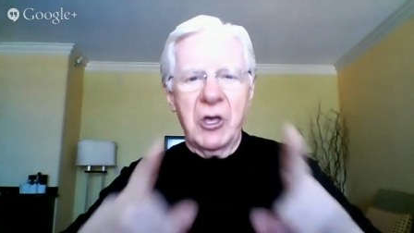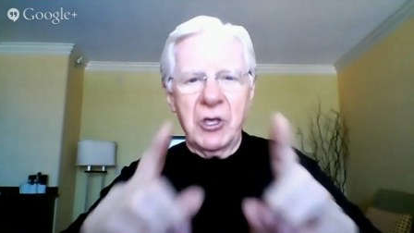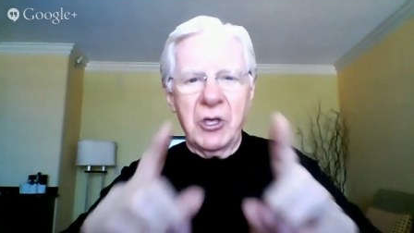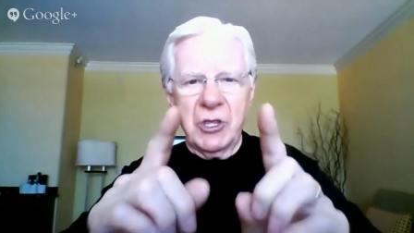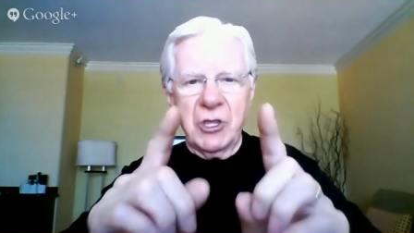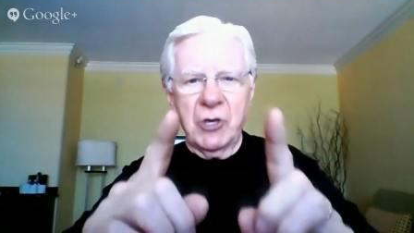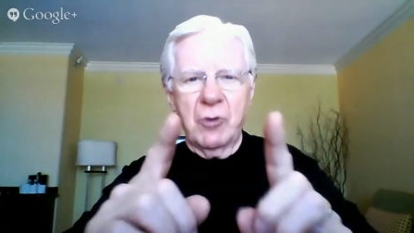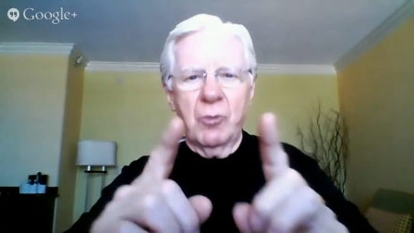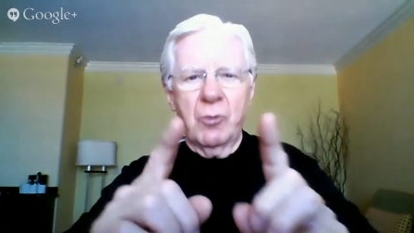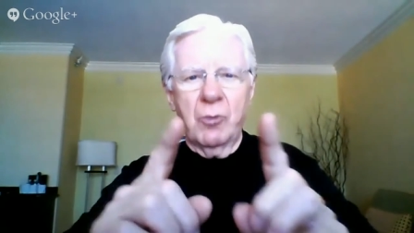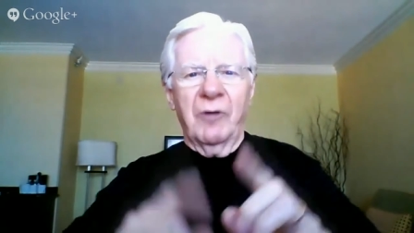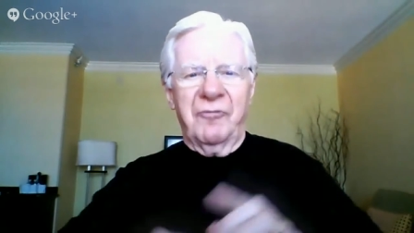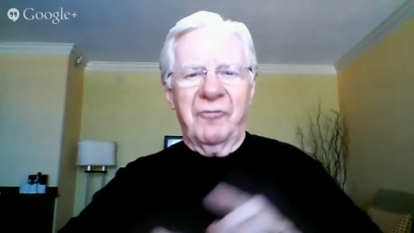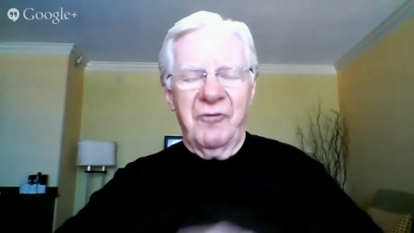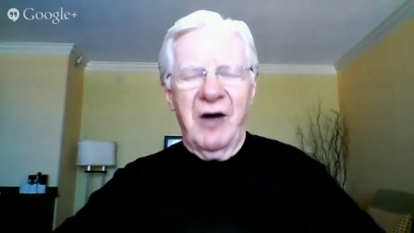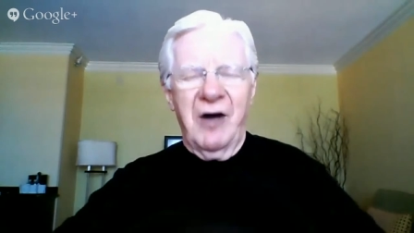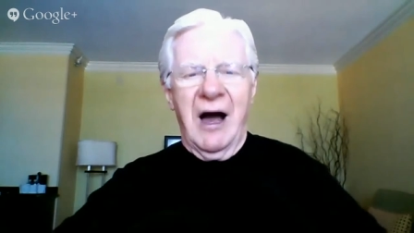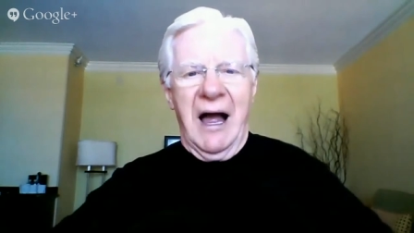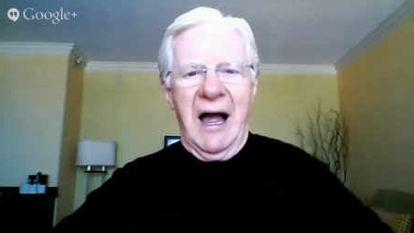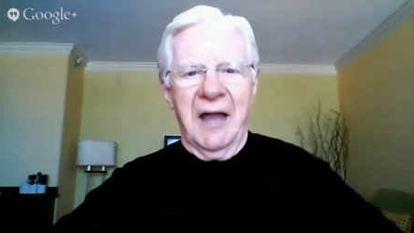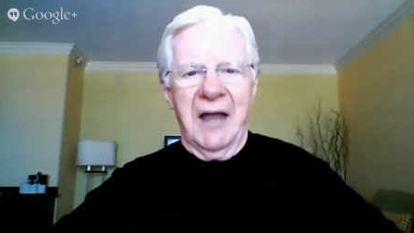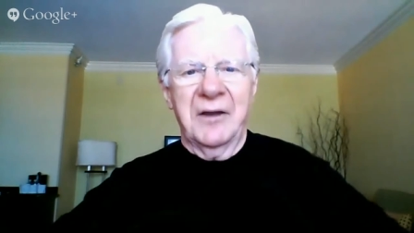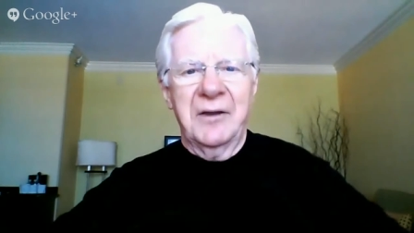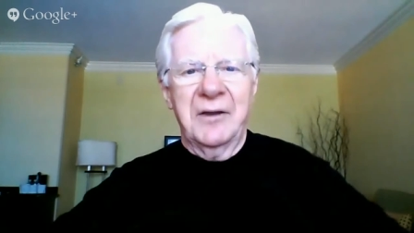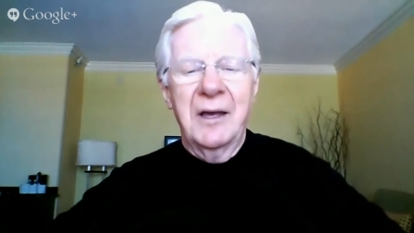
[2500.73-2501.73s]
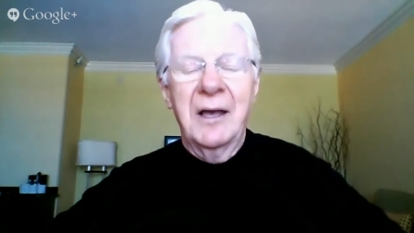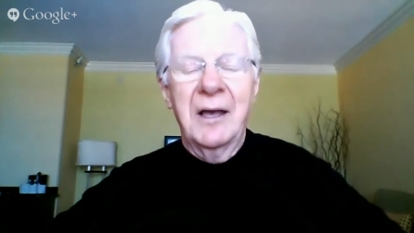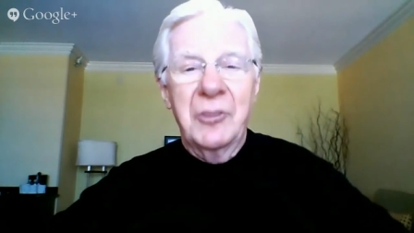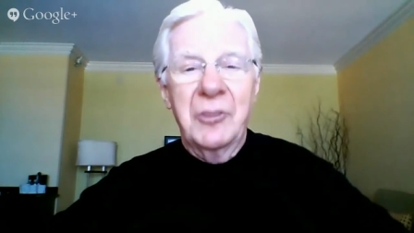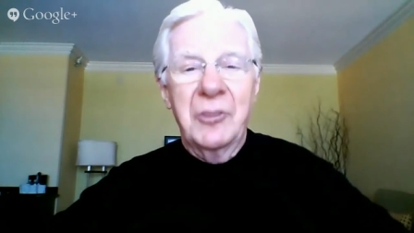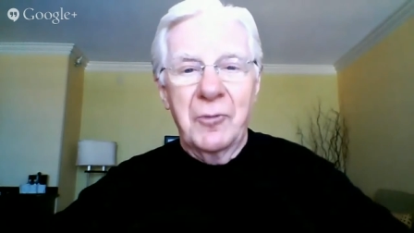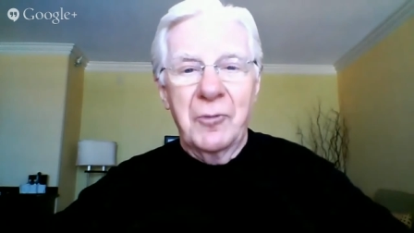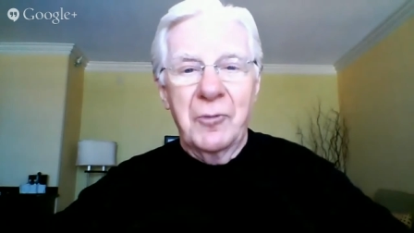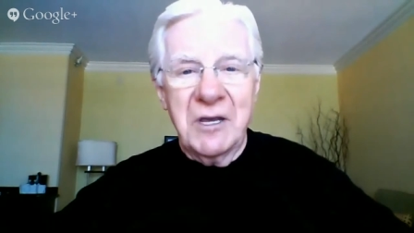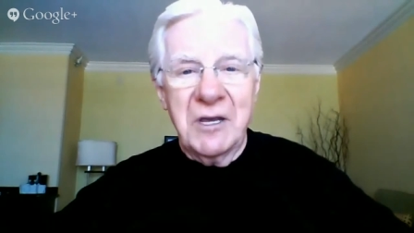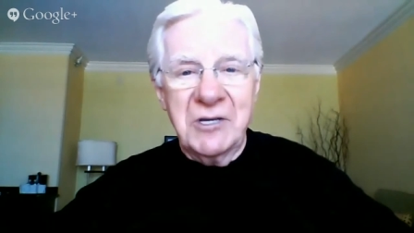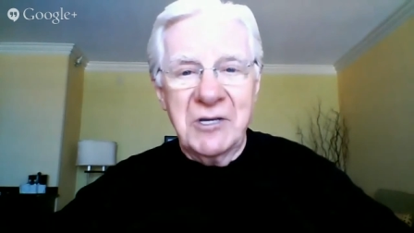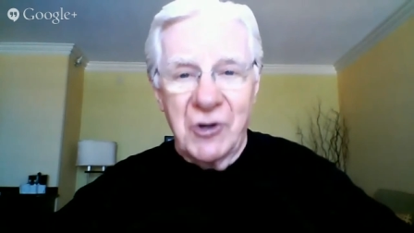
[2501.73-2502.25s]
you will find
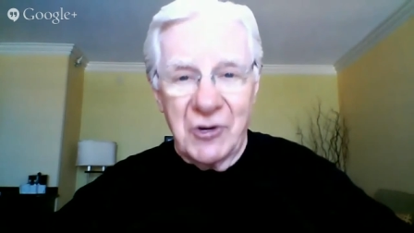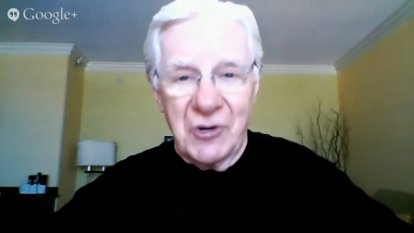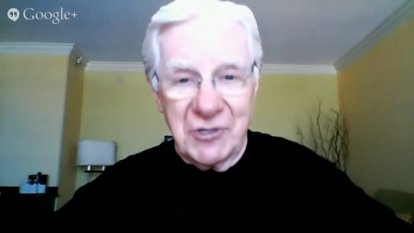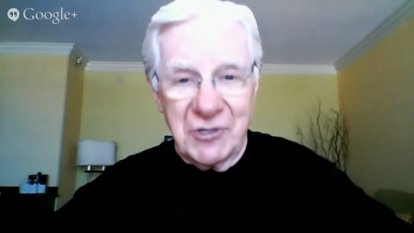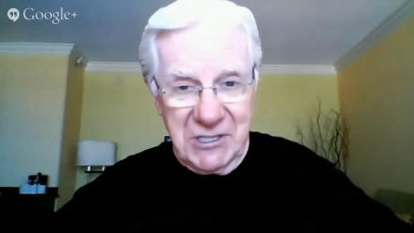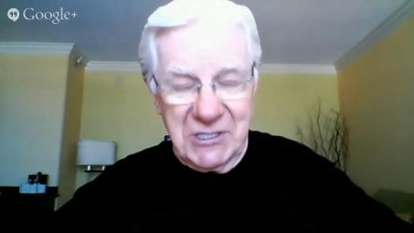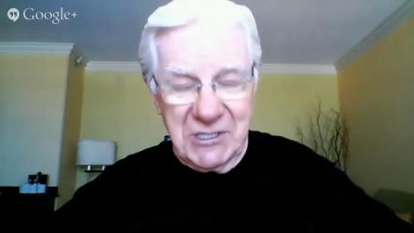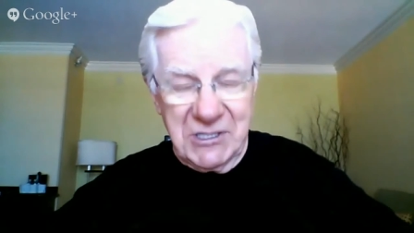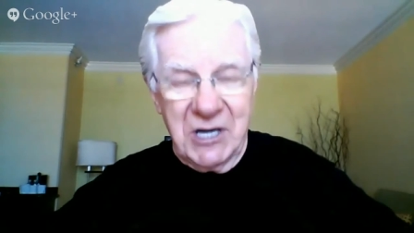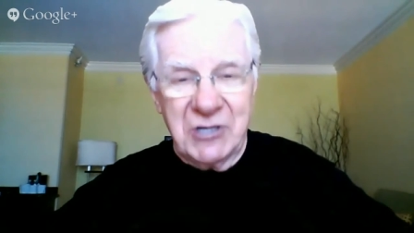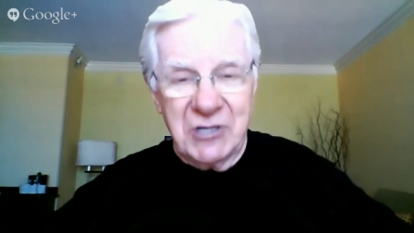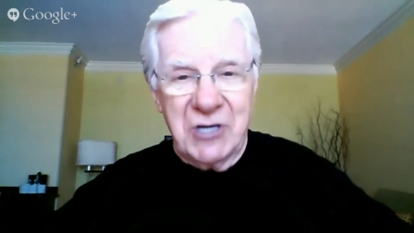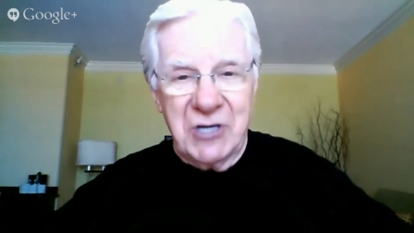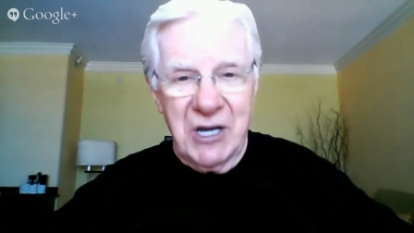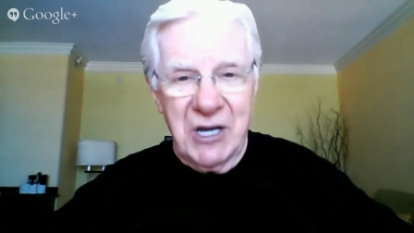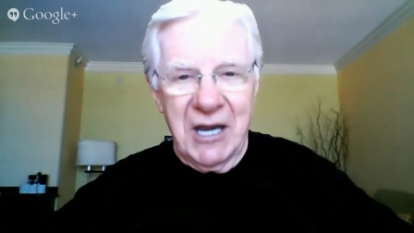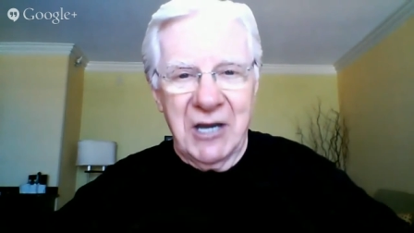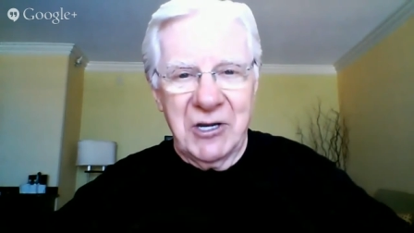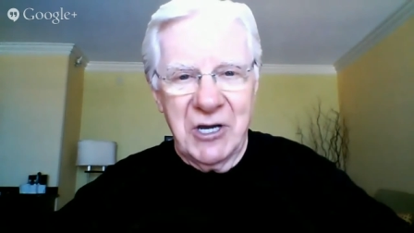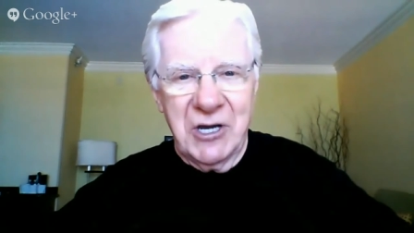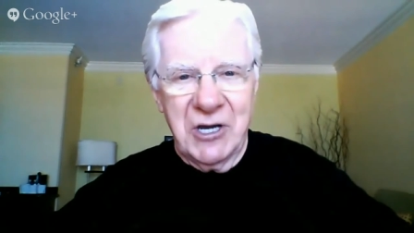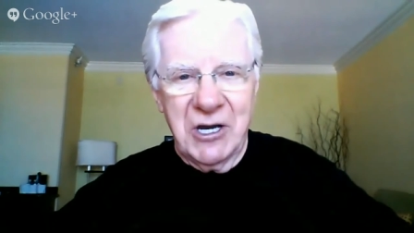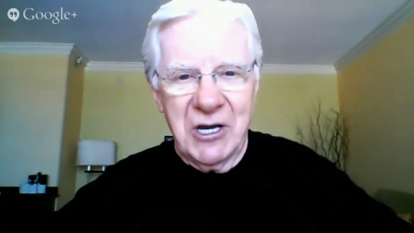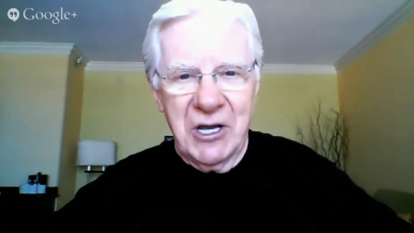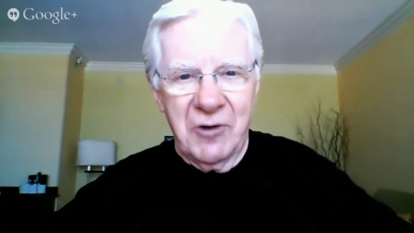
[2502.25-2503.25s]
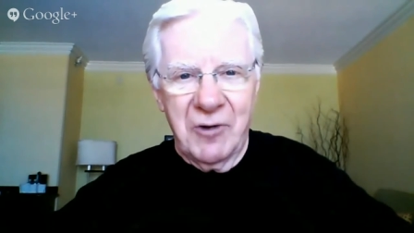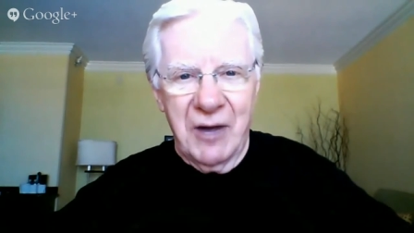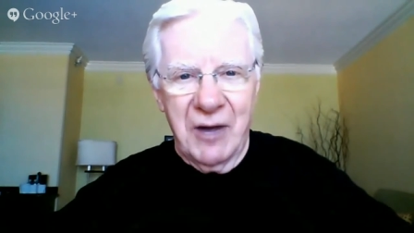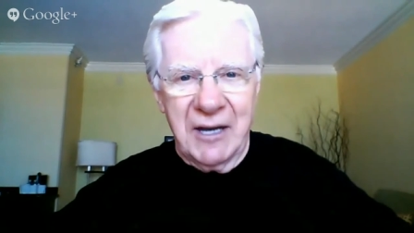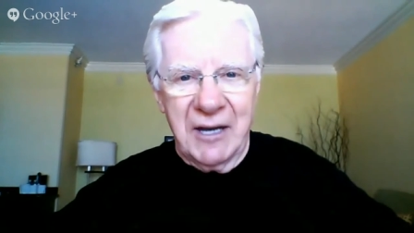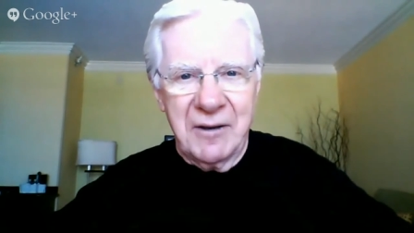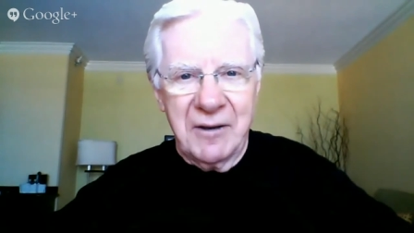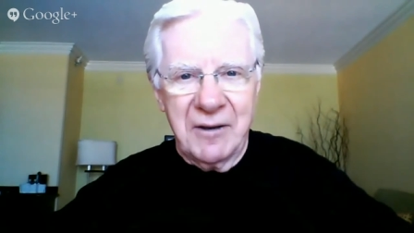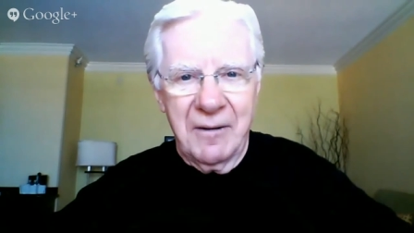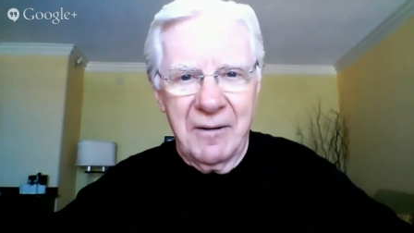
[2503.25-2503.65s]
the resources that you need to do it.